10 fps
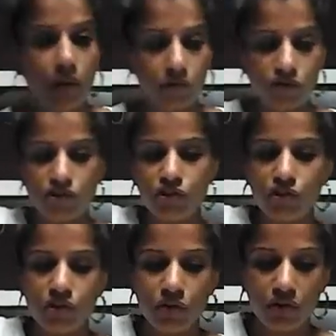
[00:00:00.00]
want
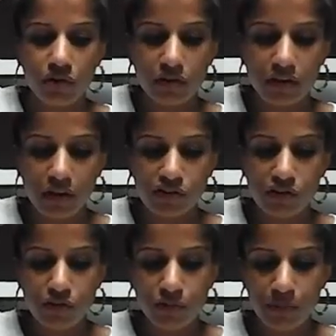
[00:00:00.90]
to
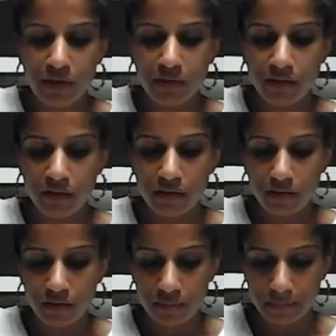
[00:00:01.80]
section off pieces,